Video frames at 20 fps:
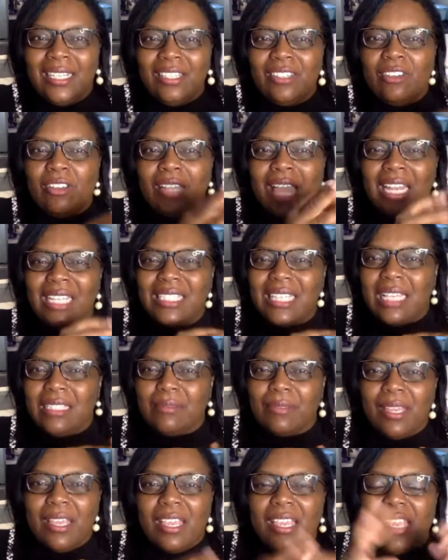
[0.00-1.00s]
A lot of times,
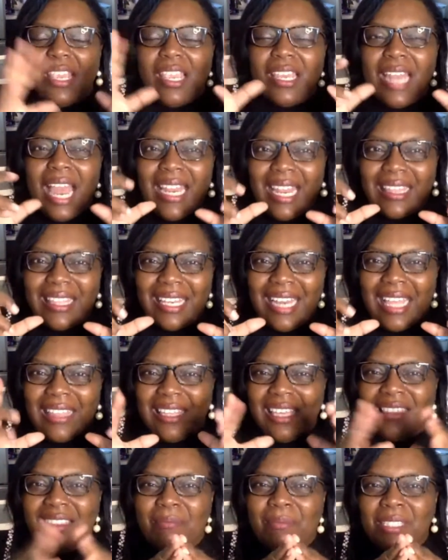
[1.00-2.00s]
and I
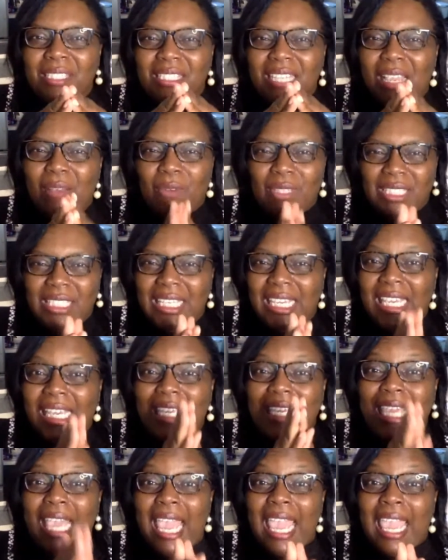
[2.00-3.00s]
think the mistake once again
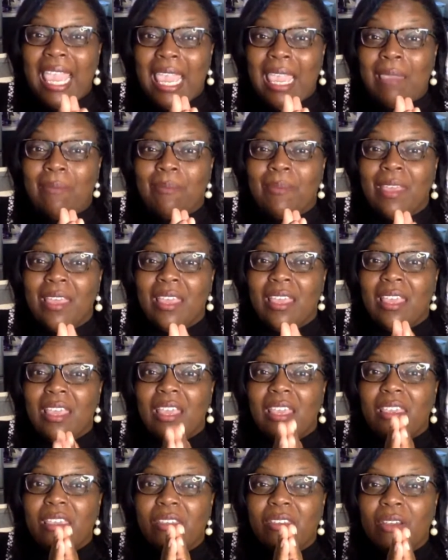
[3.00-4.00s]
came,
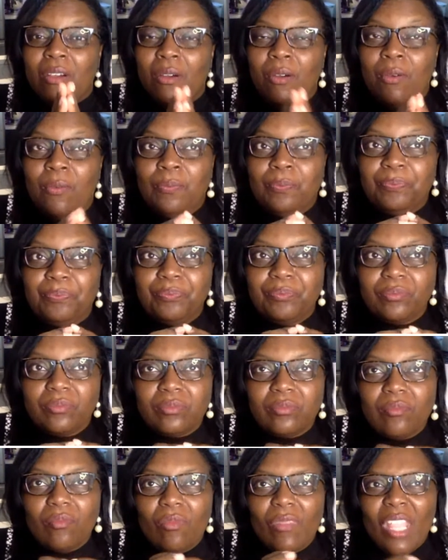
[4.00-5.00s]
and
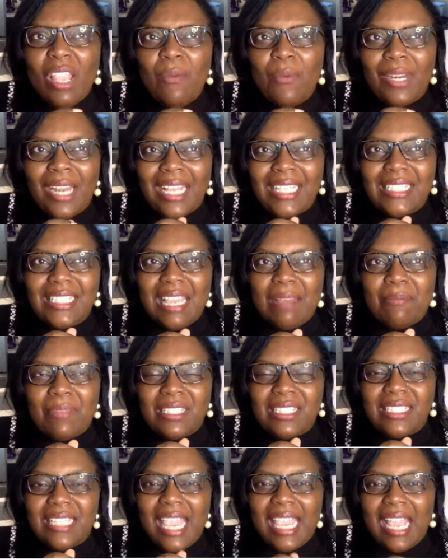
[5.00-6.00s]
when I say
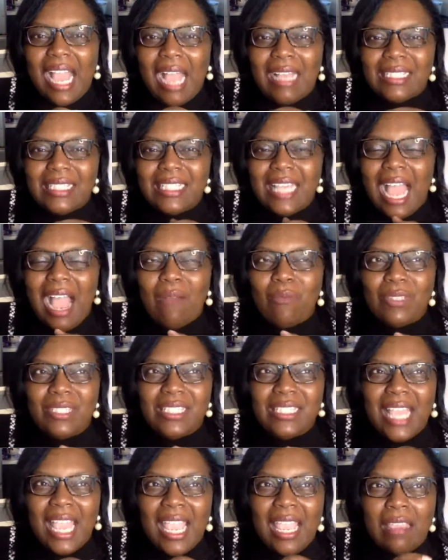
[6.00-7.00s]
mistake, I would
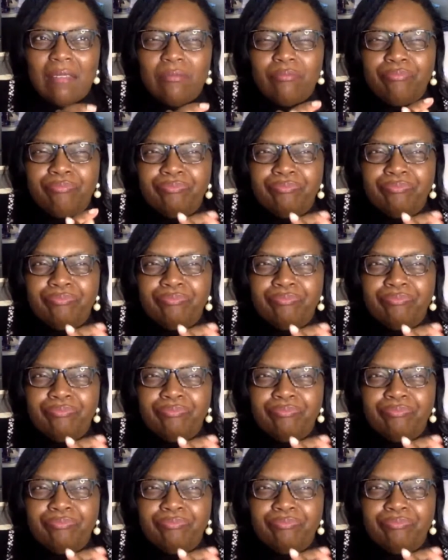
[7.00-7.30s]
say